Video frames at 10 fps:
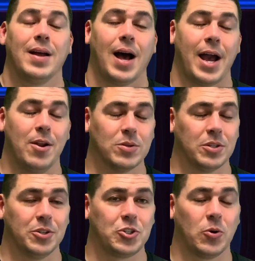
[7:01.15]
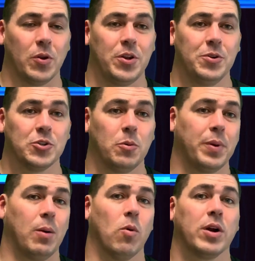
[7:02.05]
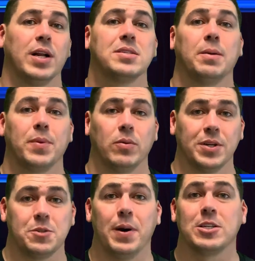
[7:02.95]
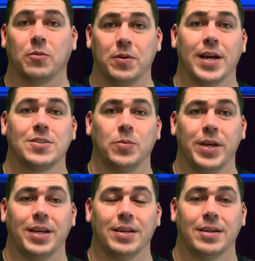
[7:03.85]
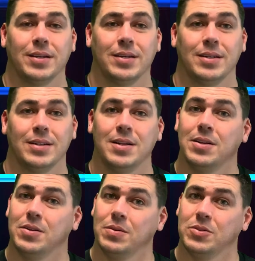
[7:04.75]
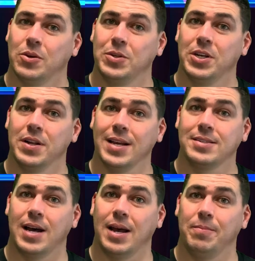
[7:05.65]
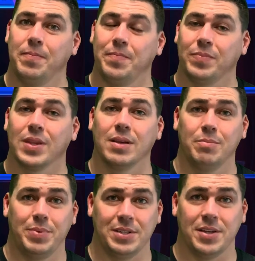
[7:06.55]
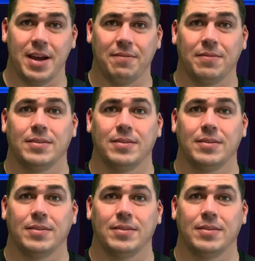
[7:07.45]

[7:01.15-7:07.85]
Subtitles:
I know it's a little shorter than usual, but I'm working on something really special for next week. So until next time, be safe.